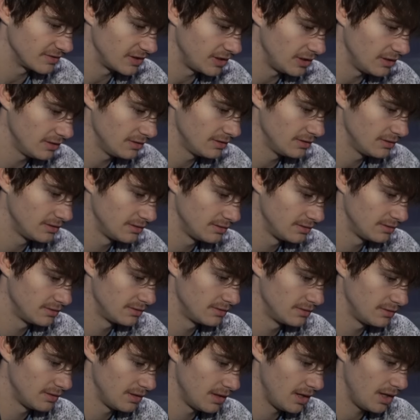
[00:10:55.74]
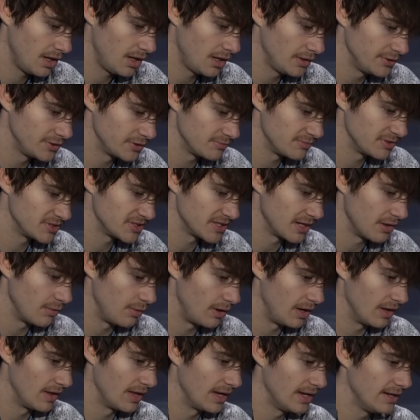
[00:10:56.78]
of all. 100% a
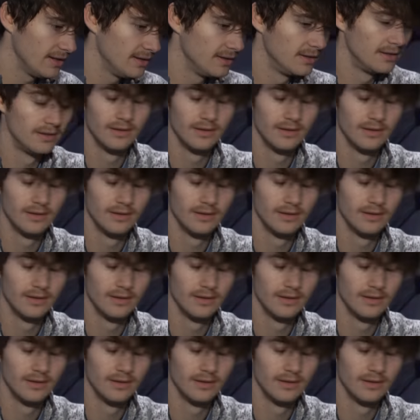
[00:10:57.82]
walleye.